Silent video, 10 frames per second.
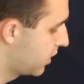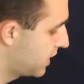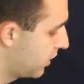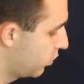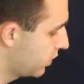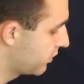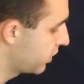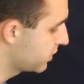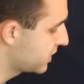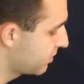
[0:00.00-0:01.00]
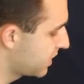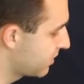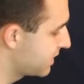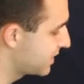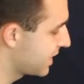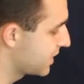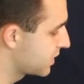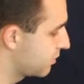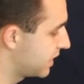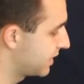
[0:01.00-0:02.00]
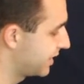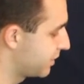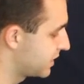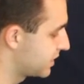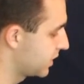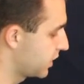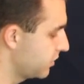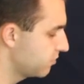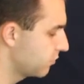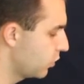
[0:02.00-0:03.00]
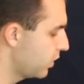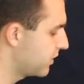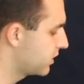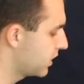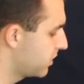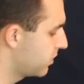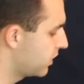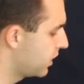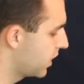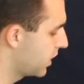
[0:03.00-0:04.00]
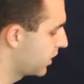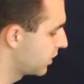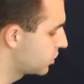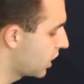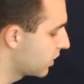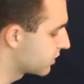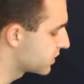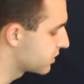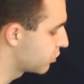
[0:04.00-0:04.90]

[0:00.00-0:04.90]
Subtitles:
Now, word of note, sometimes these guys can be a little bit sticky. We have to keep the tolerances